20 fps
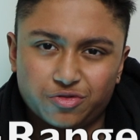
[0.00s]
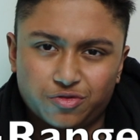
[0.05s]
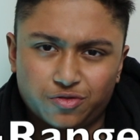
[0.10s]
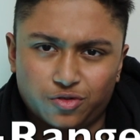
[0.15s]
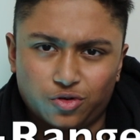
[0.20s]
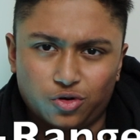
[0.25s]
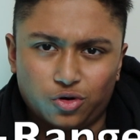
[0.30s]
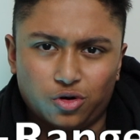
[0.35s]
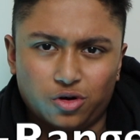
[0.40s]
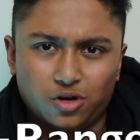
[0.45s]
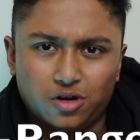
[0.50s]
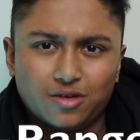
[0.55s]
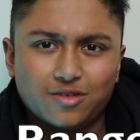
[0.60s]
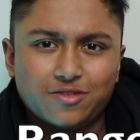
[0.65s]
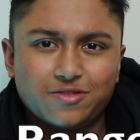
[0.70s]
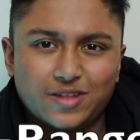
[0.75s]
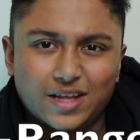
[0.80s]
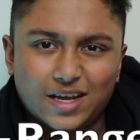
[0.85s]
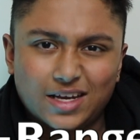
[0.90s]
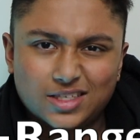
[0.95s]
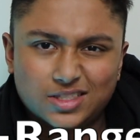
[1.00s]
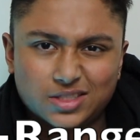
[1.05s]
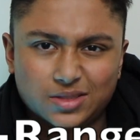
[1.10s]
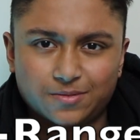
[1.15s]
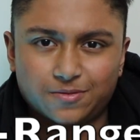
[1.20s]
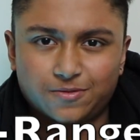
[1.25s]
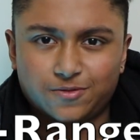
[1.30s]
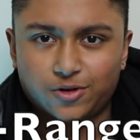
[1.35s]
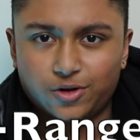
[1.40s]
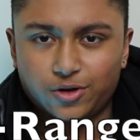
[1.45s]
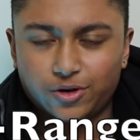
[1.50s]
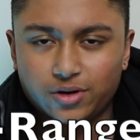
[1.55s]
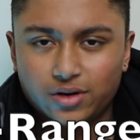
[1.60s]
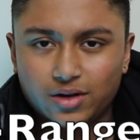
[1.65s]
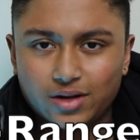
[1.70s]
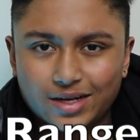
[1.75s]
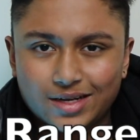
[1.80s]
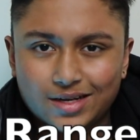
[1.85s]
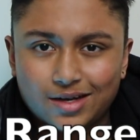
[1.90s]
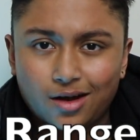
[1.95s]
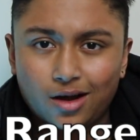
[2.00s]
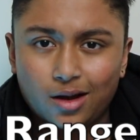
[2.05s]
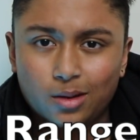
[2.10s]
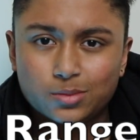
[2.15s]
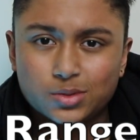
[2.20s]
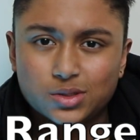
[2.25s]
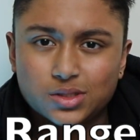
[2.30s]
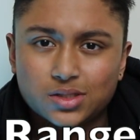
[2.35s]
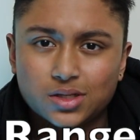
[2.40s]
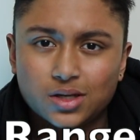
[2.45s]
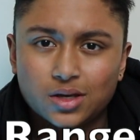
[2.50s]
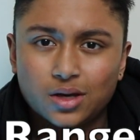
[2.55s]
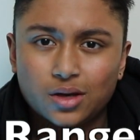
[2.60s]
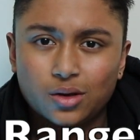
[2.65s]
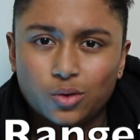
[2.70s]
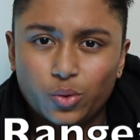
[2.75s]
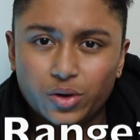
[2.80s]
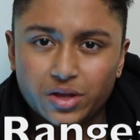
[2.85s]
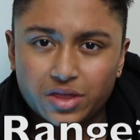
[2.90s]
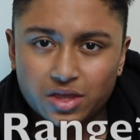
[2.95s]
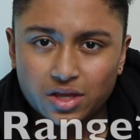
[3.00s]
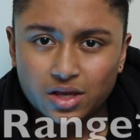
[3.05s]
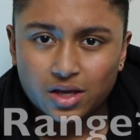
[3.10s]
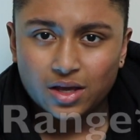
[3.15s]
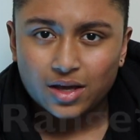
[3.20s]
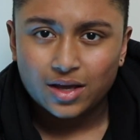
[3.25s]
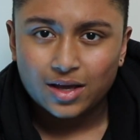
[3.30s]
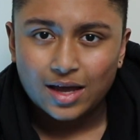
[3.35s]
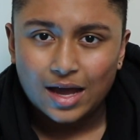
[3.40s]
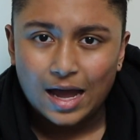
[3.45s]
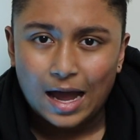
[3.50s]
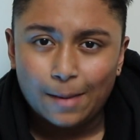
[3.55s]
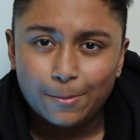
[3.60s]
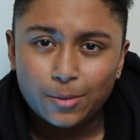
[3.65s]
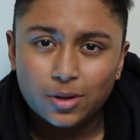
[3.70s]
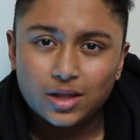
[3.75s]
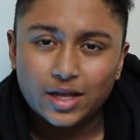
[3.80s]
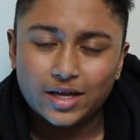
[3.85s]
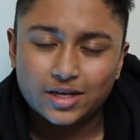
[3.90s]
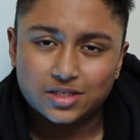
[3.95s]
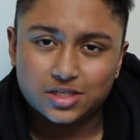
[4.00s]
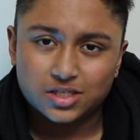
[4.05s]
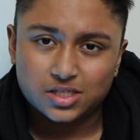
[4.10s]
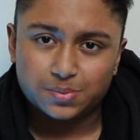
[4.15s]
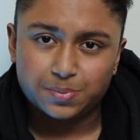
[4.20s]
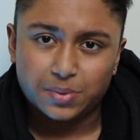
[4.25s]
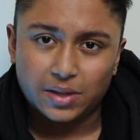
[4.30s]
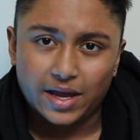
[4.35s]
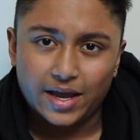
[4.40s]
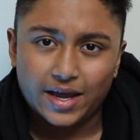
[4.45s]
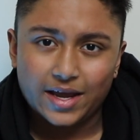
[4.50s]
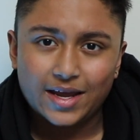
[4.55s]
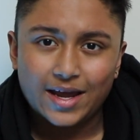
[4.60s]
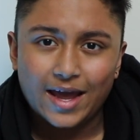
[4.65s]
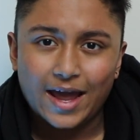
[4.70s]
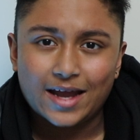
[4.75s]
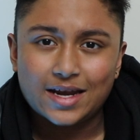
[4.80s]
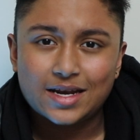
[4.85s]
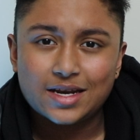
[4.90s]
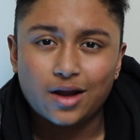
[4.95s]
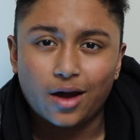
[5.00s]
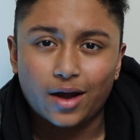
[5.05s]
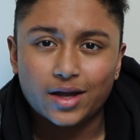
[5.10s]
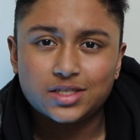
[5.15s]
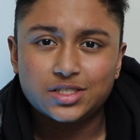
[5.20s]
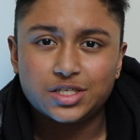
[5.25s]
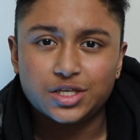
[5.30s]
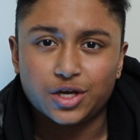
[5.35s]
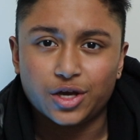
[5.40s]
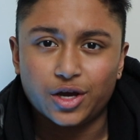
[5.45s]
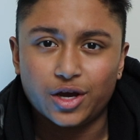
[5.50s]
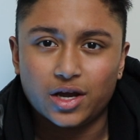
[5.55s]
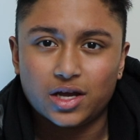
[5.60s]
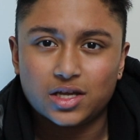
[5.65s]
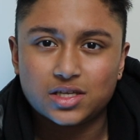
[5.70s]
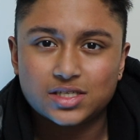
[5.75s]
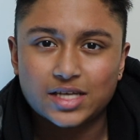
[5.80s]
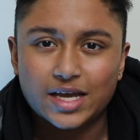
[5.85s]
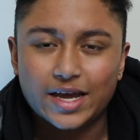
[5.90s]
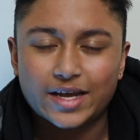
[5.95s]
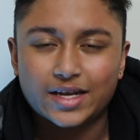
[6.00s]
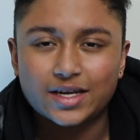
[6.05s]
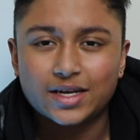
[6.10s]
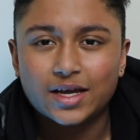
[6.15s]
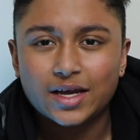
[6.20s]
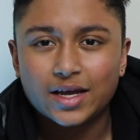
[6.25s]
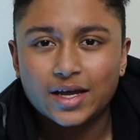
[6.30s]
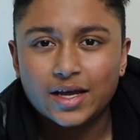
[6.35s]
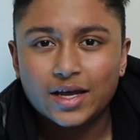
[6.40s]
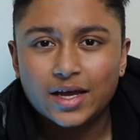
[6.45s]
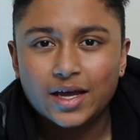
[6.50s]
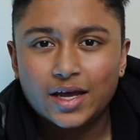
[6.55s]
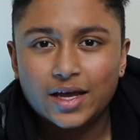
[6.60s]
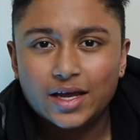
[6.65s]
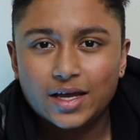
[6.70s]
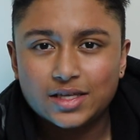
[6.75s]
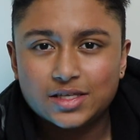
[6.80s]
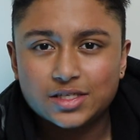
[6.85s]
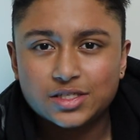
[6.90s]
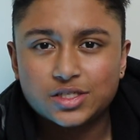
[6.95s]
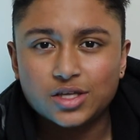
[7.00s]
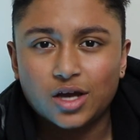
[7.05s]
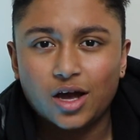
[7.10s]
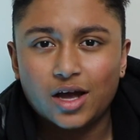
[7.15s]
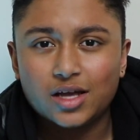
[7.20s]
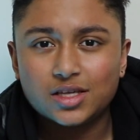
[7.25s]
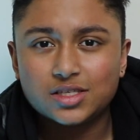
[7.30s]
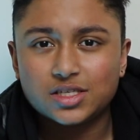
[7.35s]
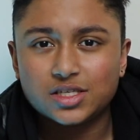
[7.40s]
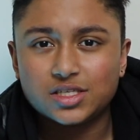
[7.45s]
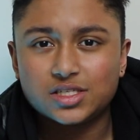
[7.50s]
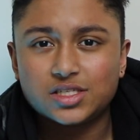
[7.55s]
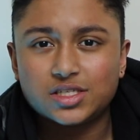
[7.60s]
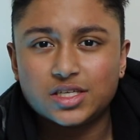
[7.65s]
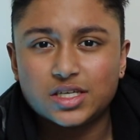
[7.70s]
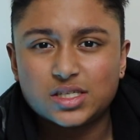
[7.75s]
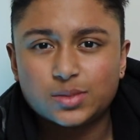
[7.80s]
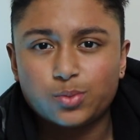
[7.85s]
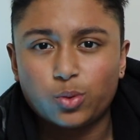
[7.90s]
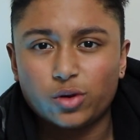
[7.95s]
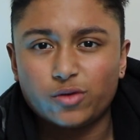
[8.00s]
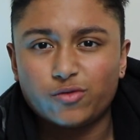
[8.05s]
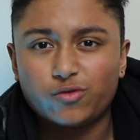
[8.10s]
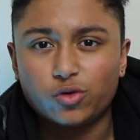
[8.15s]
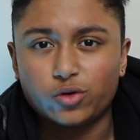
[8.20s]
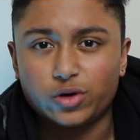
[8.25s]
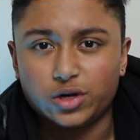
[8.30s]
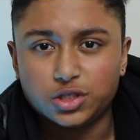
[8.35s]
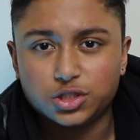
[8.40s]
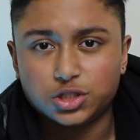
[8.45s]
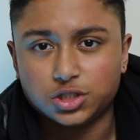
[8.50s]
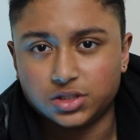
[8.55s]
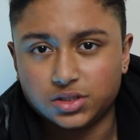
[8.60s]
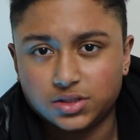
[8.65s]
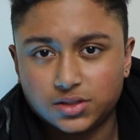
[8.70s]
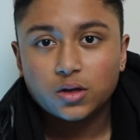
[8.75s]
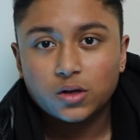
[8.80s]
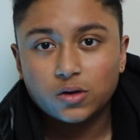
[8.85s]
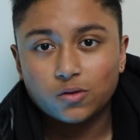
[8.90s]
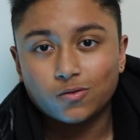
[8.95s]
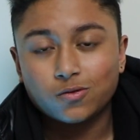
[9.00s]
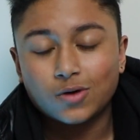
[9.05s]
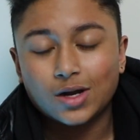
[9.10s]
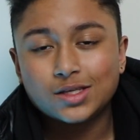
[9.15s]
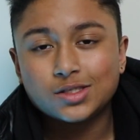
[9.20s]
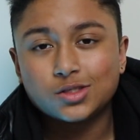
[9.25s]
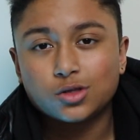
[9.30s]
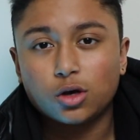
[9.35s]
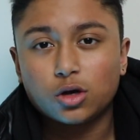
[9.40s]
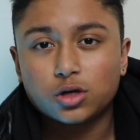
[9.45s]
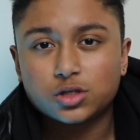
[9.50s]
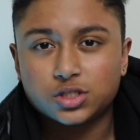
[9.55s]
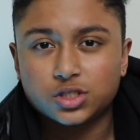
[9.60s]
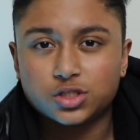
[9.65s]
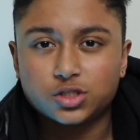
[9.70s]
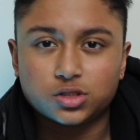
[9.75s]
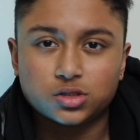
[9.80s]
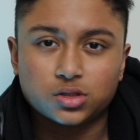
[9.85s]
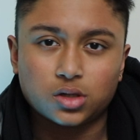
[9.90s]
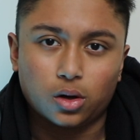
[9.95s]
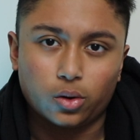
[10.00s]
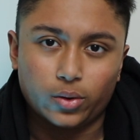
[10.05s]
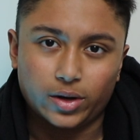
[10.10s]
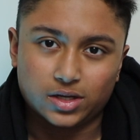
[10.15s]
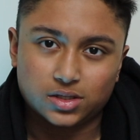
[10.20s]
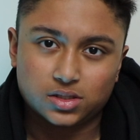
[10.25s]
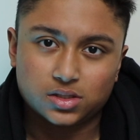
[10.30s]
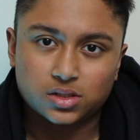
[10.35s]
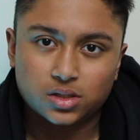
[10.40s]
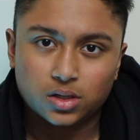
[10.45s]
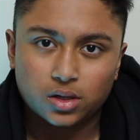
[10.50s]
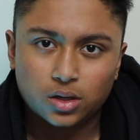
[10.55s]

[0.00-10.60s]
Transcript: for a flagship phone. It comes with AMOLED display and 90Hz, and its size is 6.4 inches. It runs Oxygen OS,